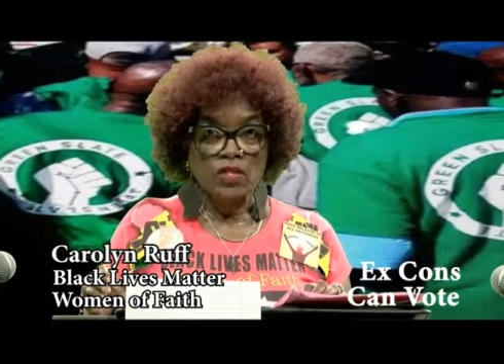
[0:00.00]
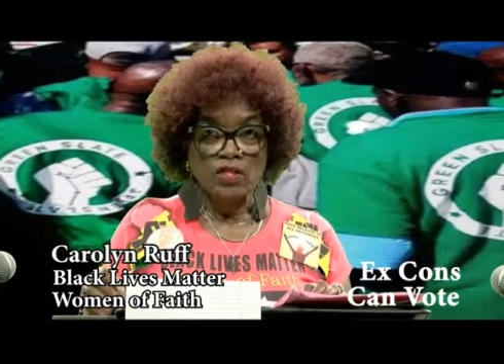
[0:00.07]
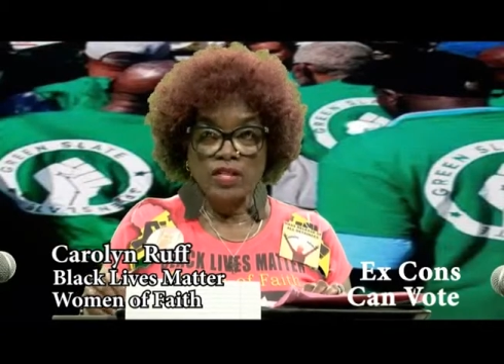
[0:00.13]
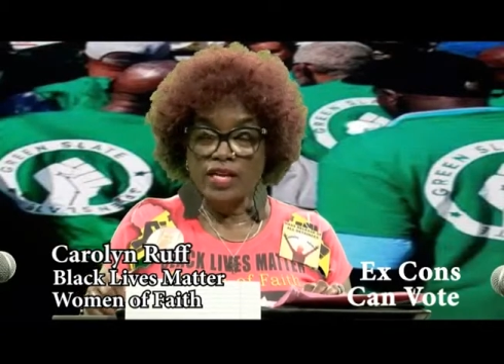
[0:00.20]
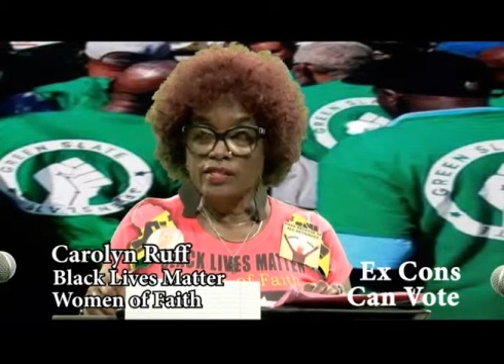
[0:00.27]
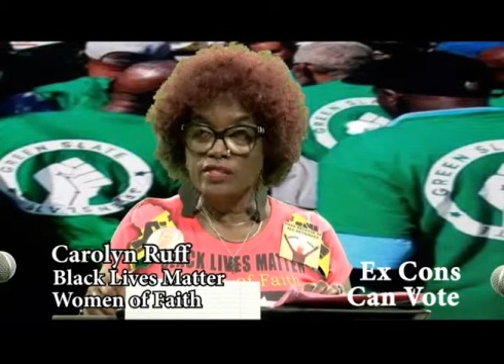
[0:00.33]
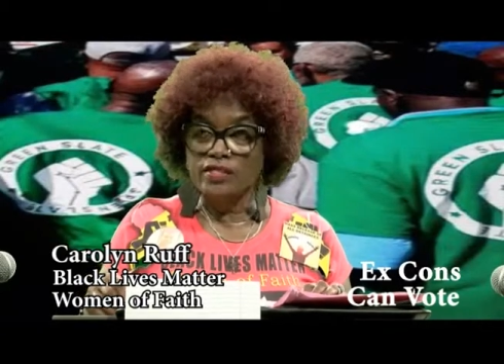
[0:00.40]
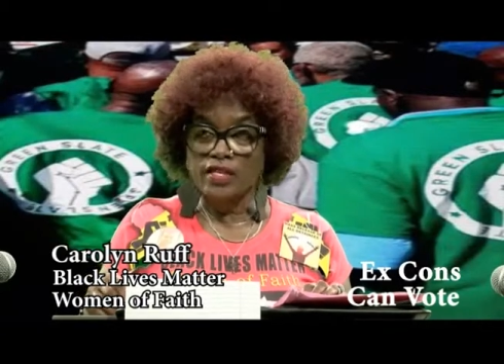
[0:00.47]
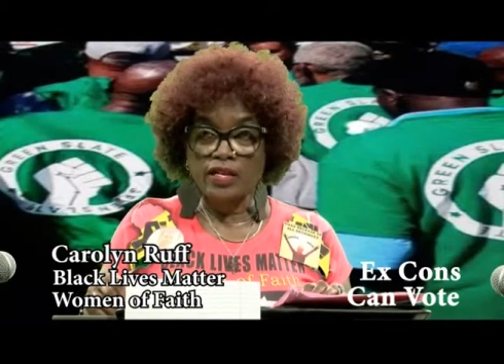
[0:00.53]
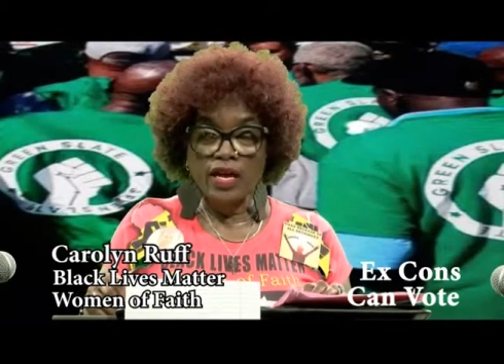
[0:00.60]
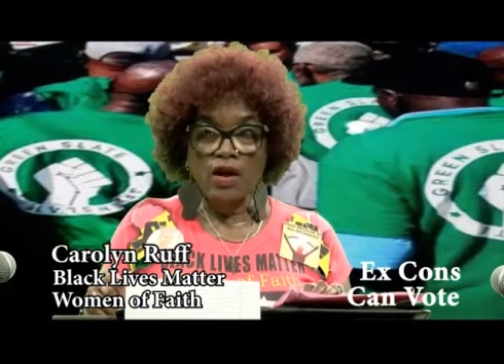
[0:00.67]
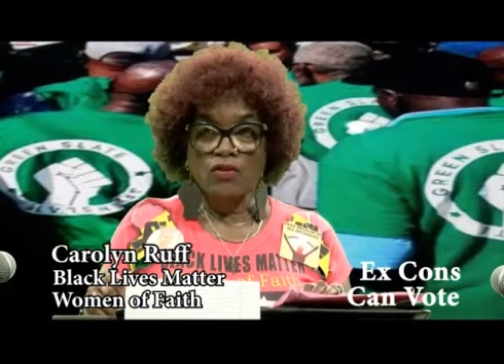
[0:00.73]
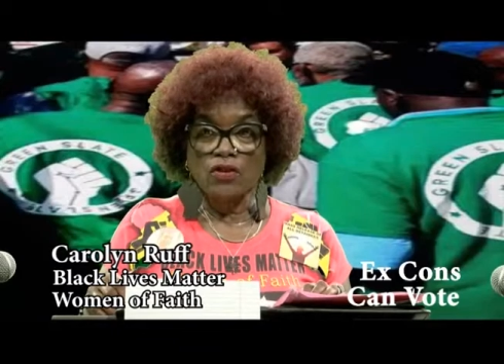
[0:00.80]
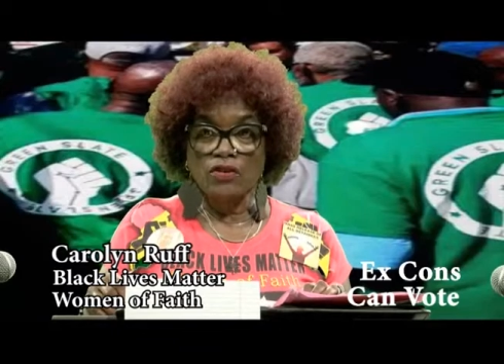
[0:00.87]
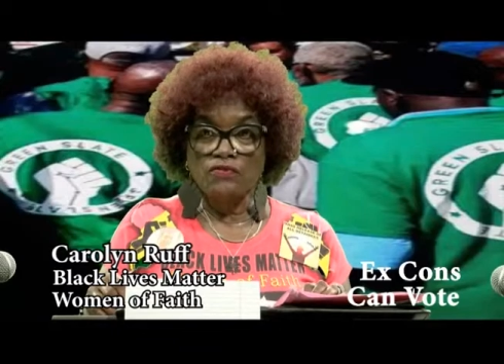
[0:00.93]
let's get
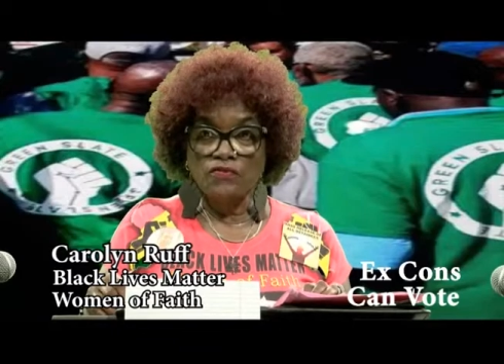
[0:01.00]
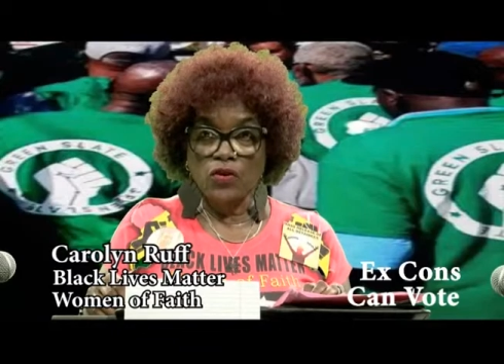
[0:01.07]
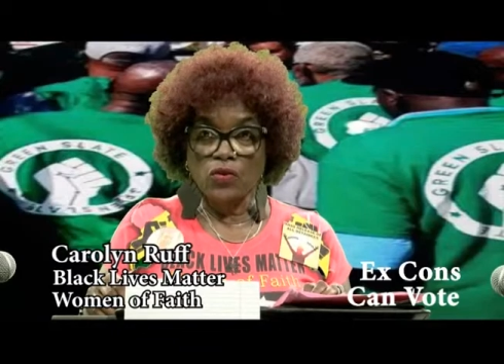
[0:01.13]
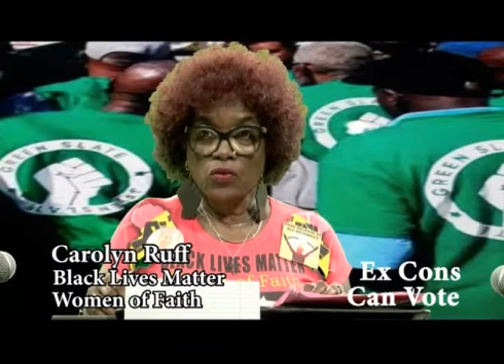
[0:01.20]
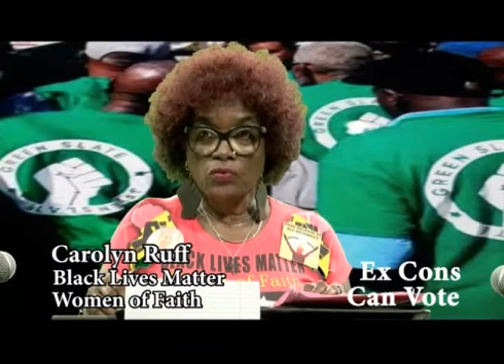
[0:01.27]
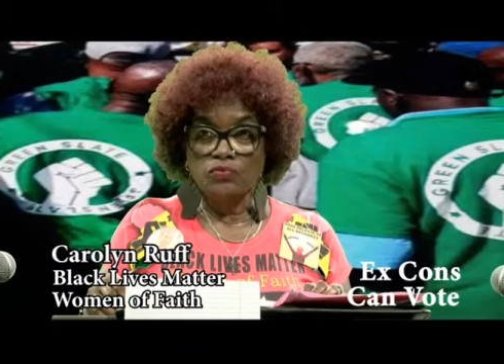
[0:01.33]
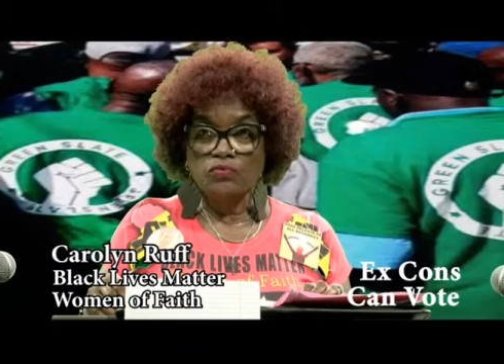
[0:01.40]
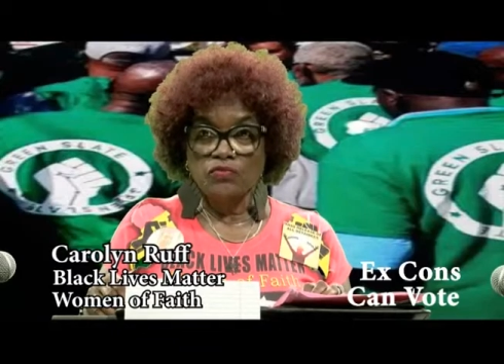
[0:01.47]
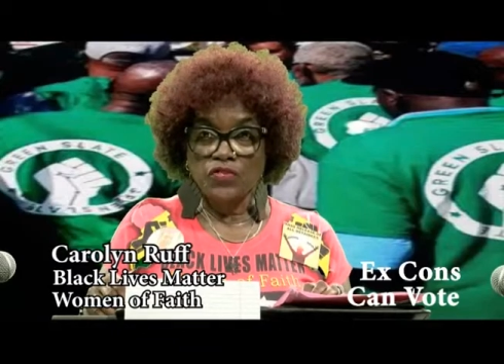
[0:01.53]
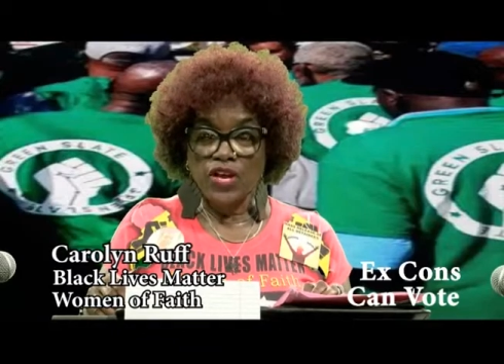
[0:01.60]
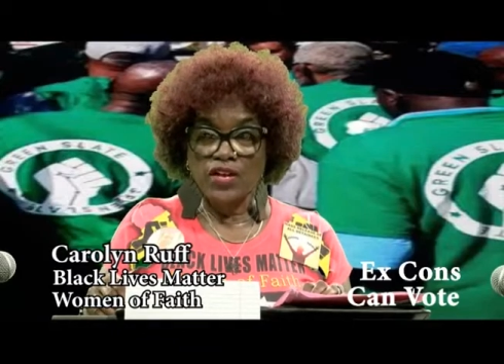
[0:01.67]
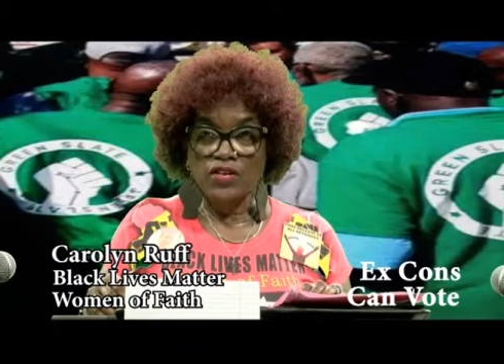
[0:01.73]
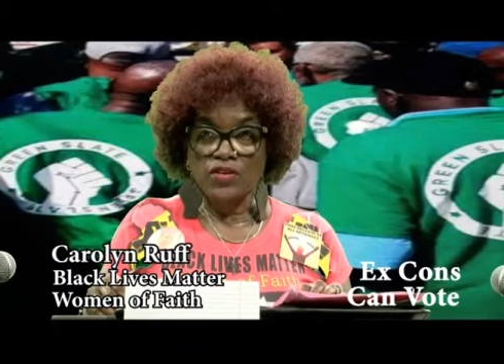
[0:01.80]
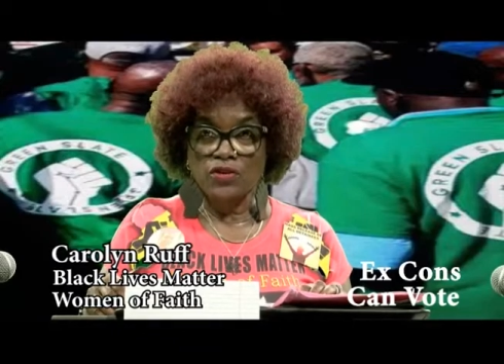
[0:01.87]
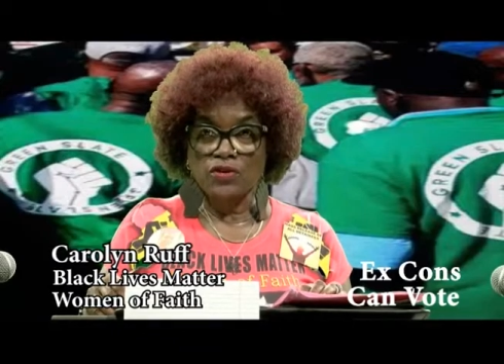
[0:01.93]
out and vote.
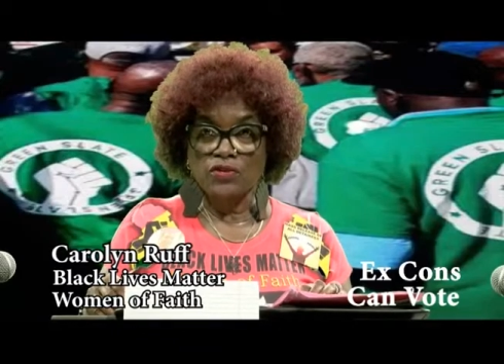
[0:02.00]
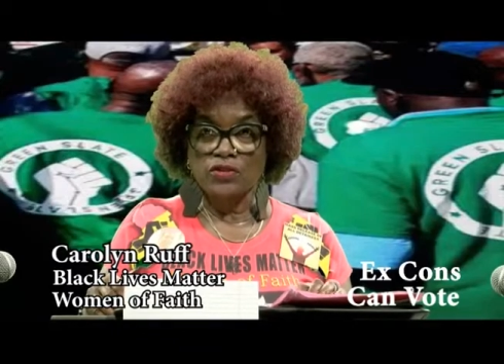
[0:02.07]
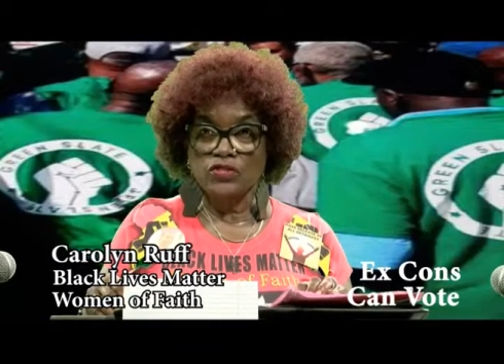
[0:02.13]
Thank you.